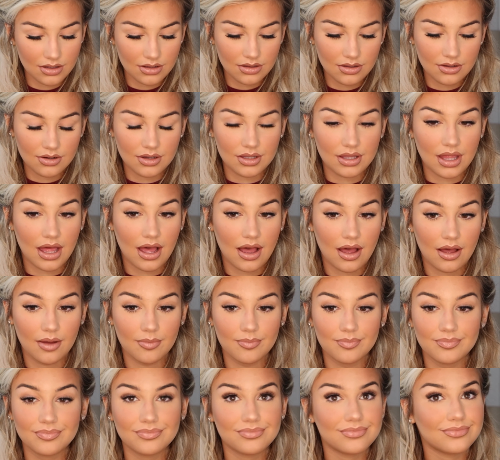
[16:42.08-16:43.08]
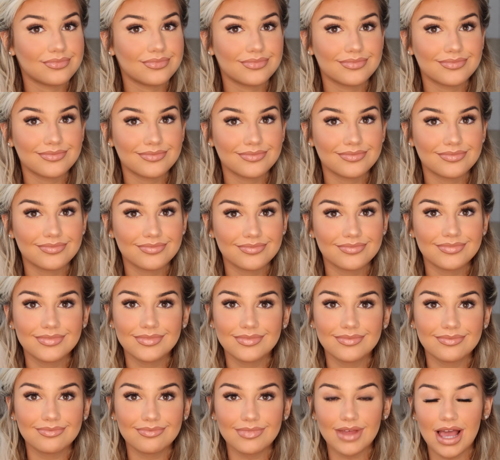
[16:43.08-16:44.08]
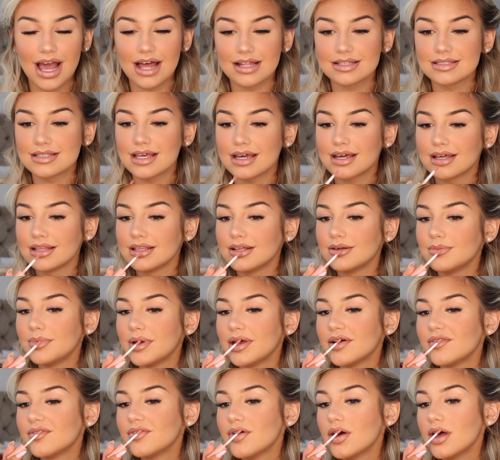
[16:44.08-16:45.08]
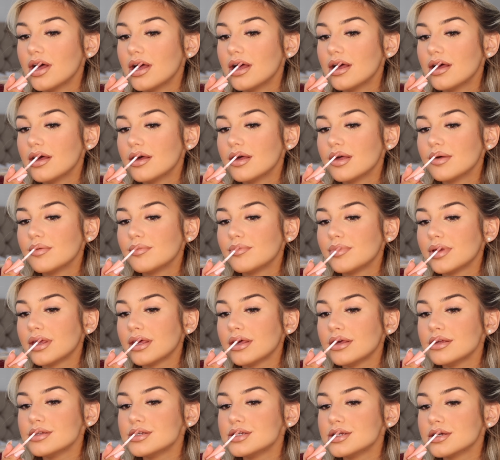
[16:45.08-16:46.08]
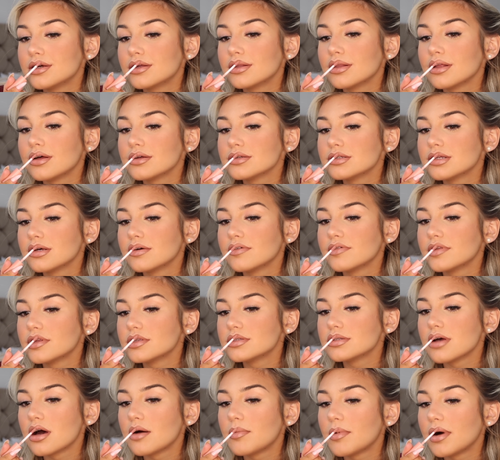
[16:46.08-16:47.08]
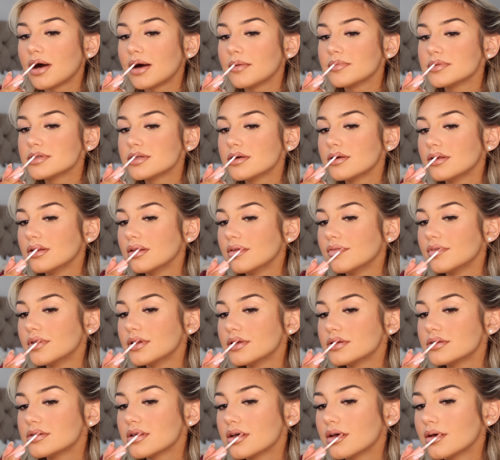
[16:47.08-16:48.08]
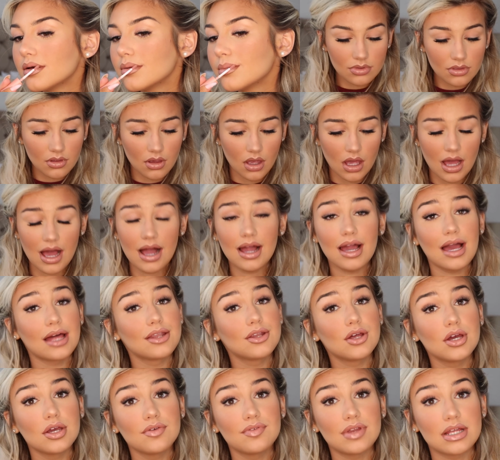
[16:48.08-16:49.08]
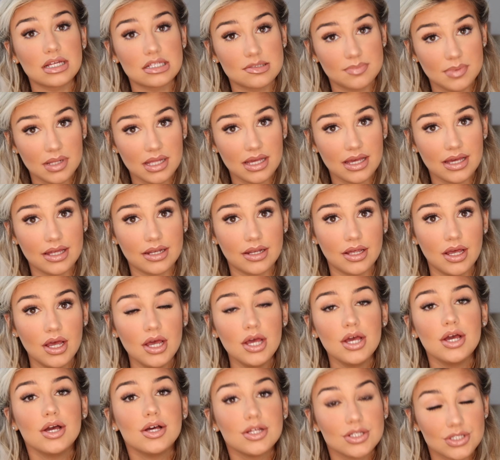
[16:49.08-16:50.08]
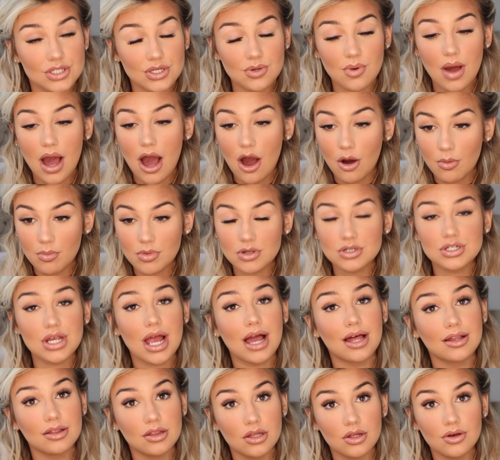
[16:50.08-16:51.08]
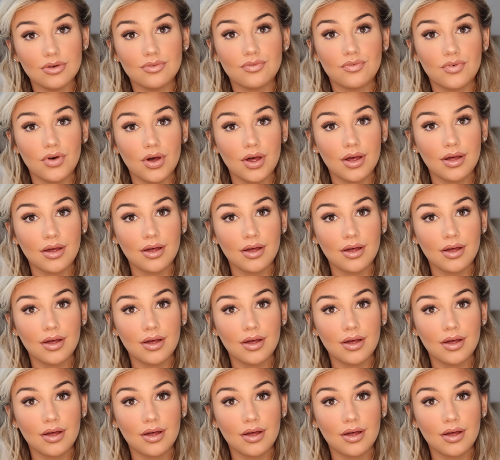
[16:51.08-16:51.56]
Look at that. Adds like a little bit of peachy gloss over the top. I absolutely love this. I cannot even explain to you how much I love